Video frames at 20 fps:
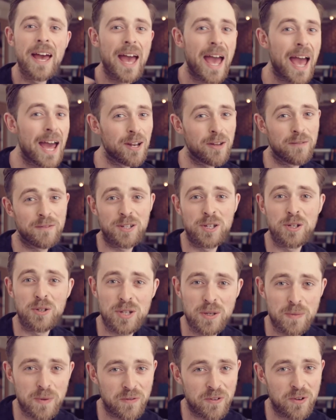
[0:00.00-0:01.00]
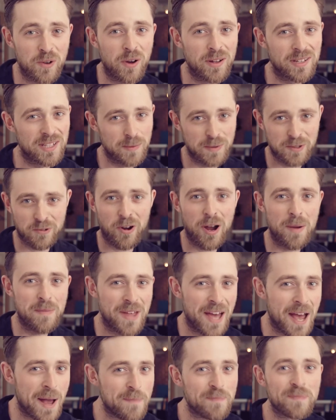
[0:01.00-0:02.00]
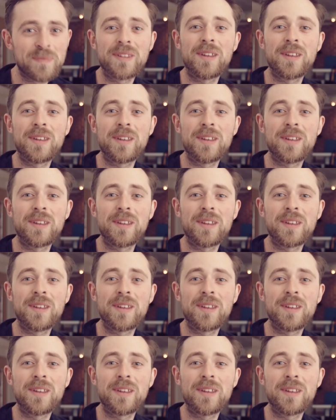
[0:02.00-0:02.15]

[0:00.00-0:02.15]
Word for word: Head over to YouTube if you're not and subscribe there.